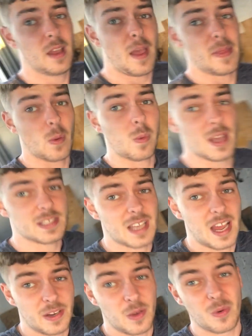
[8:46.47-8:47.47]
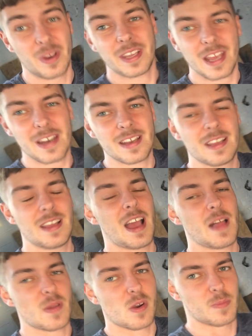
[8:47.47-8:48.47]
Then wet sand it all again
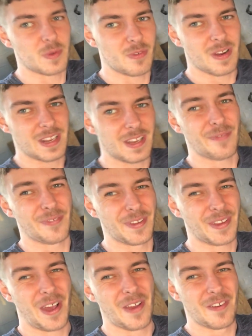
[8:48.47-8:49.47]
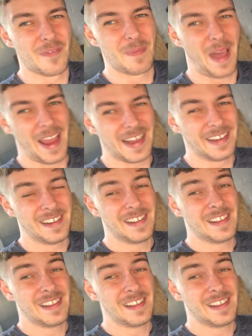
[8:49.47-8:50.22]
and then it'll be ready for the coat of paint